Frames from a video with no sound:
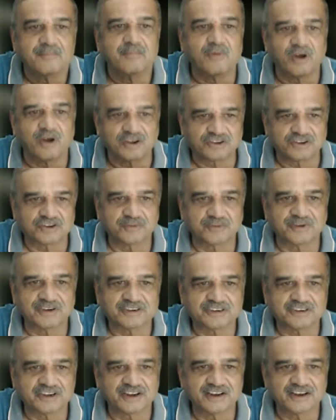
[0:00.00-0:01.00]

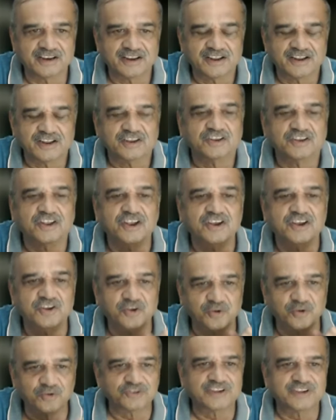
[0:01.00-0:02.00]
moxibustion, the
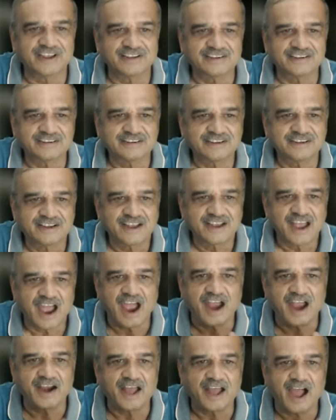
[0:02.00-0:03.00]
uses
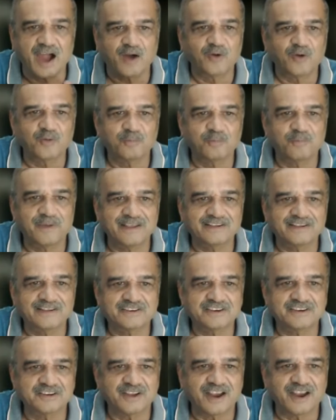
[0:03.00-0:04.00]
and how
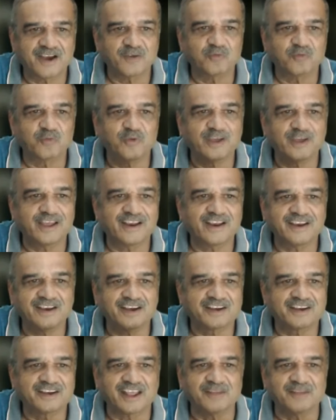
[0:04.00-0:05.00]
best and where
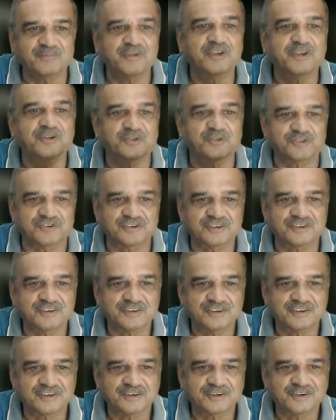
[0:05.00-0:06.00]
it can be used.
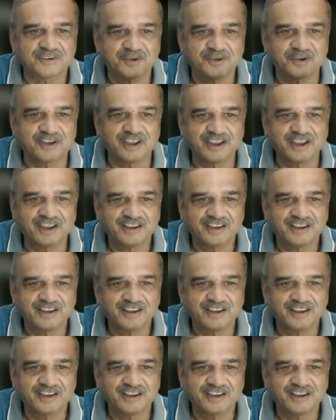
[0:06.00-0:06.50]
Okay,